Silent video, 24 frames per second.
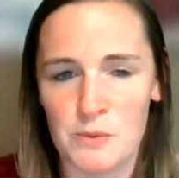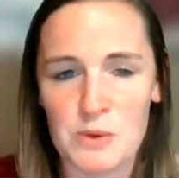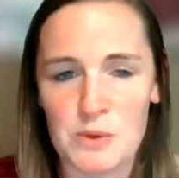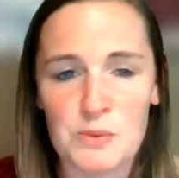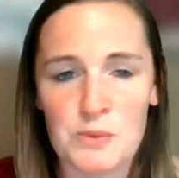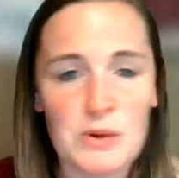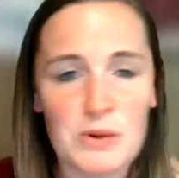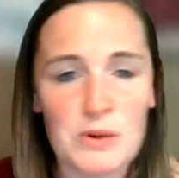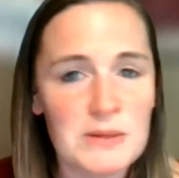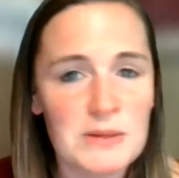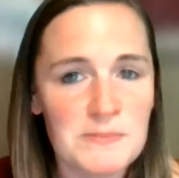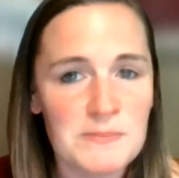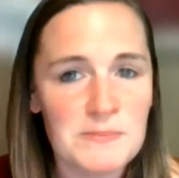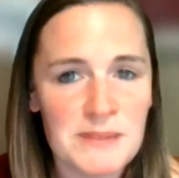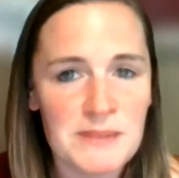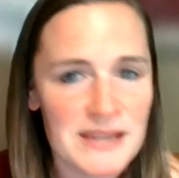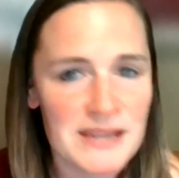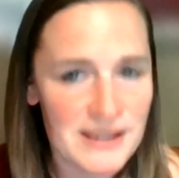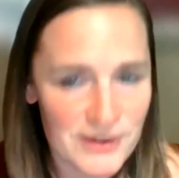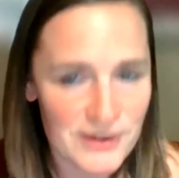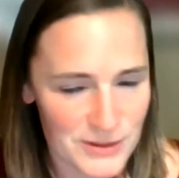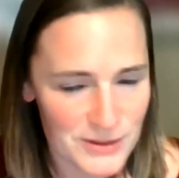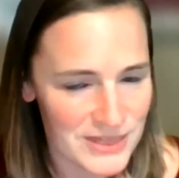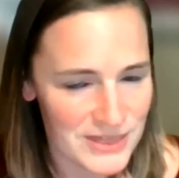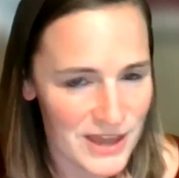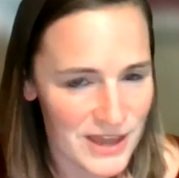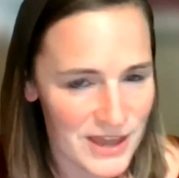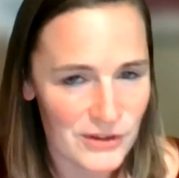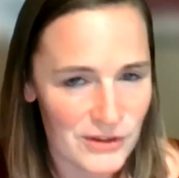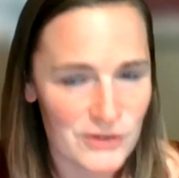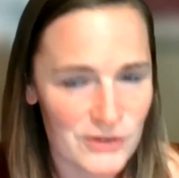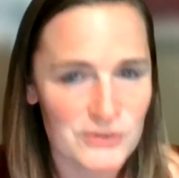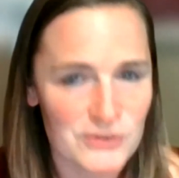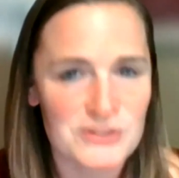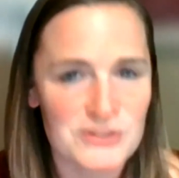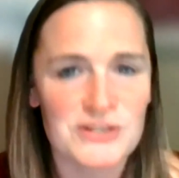We wouldn't be here without
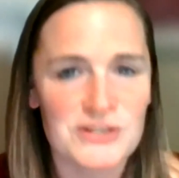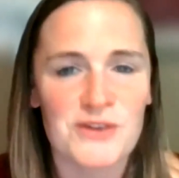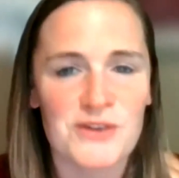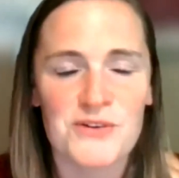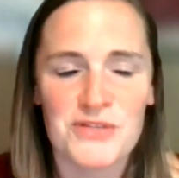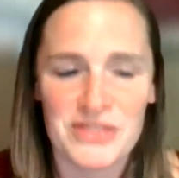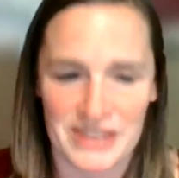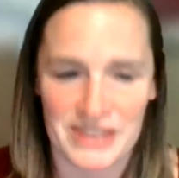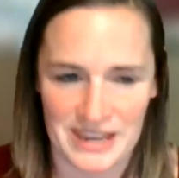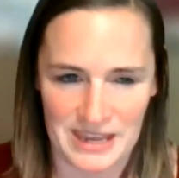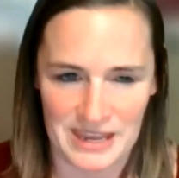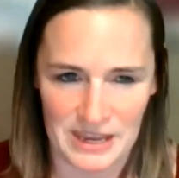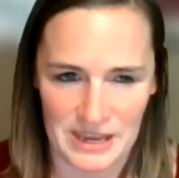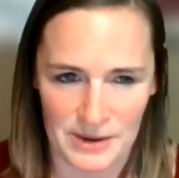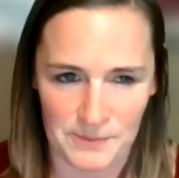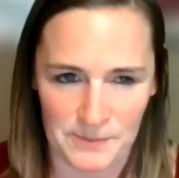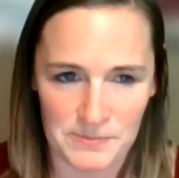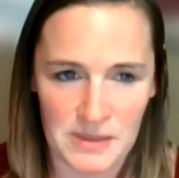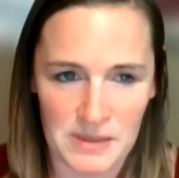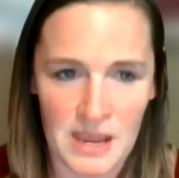you. So thank you.